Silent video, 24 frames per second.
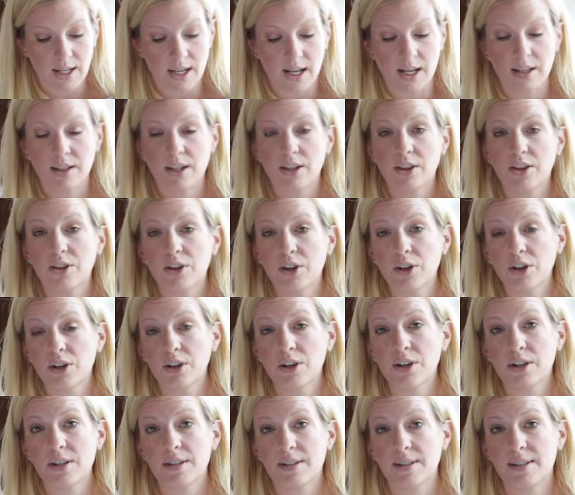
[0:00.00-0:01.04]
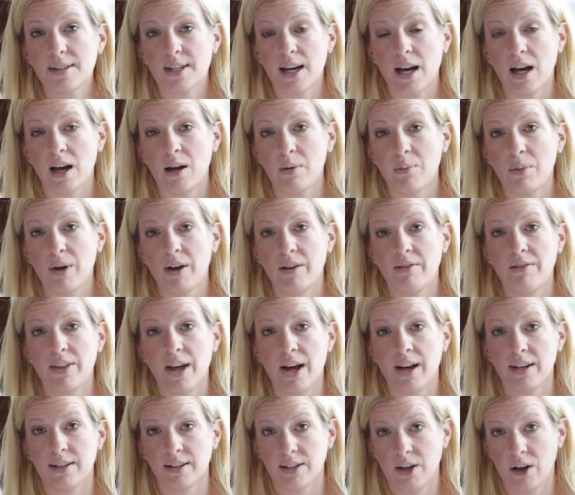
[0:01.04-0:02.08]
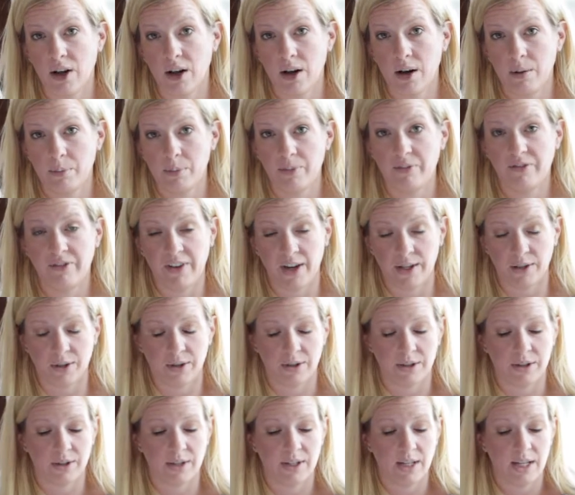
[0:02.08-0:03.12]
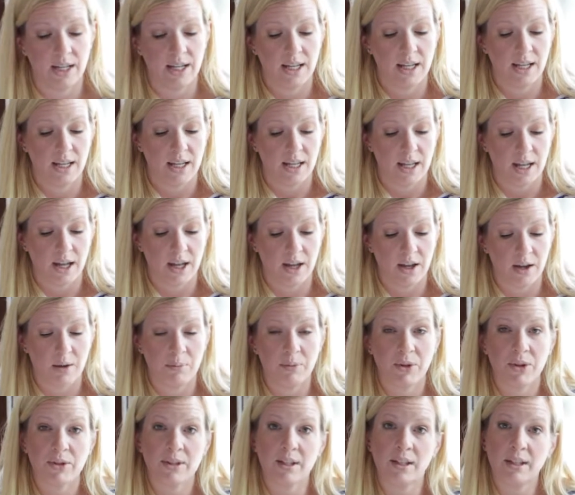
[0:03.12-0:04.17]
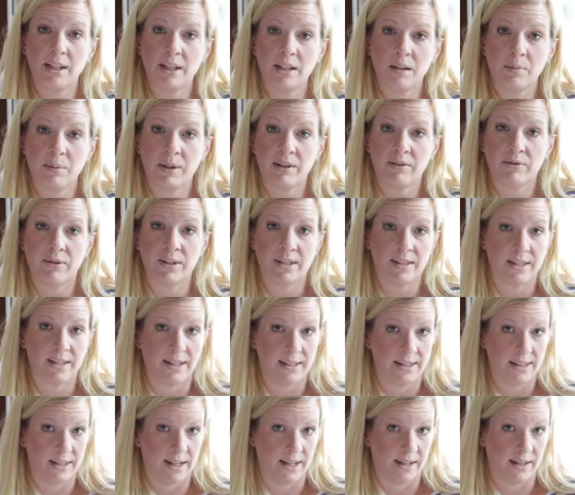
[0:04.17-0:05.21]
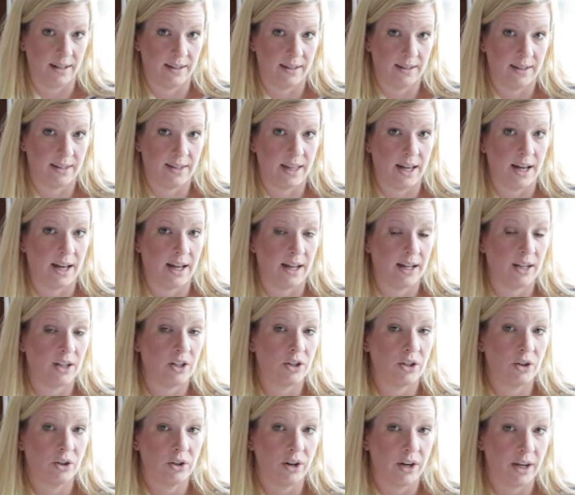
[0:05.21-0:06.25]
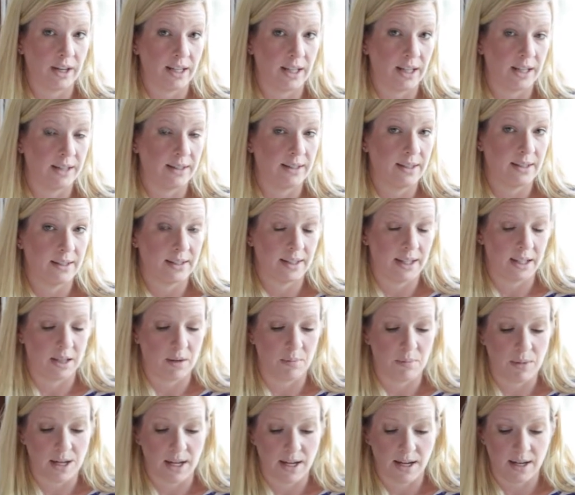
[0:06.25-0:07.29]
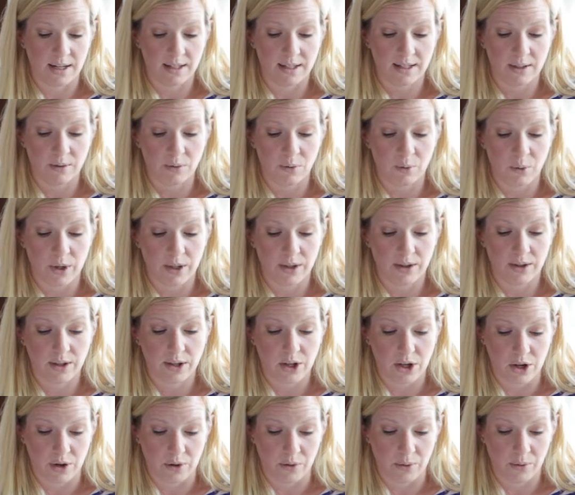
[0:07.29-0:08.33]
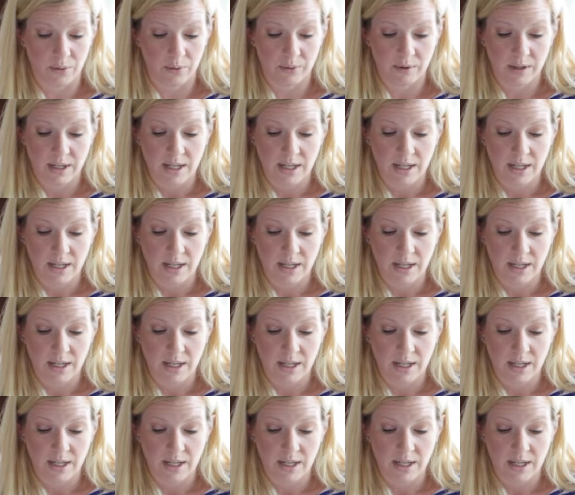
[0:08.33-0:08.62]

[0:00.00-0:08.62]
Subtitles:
In the third step of that top funnel, there's a little bit of resistance that your audience is going to meet with you.